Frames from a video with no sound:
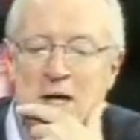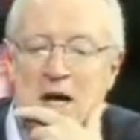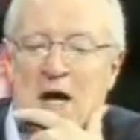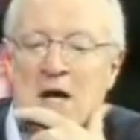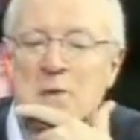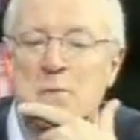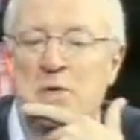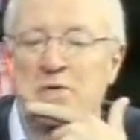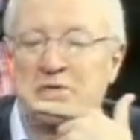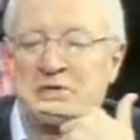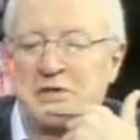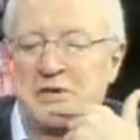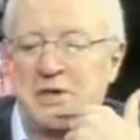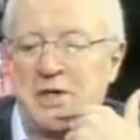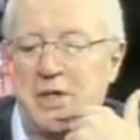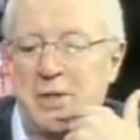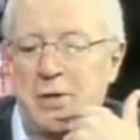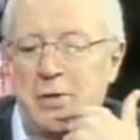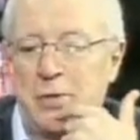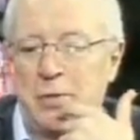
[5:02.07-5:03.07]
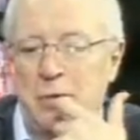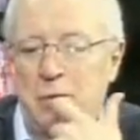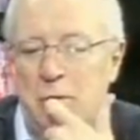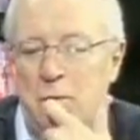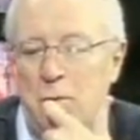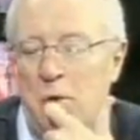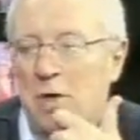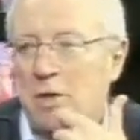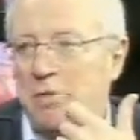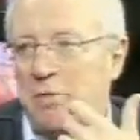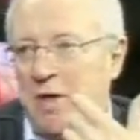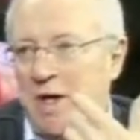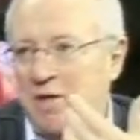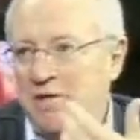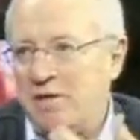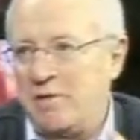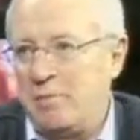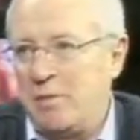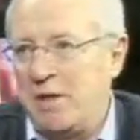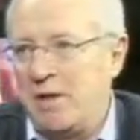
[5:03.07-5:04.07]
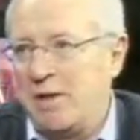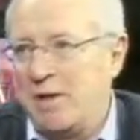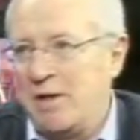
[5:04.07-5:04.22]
I wanted to know what created bin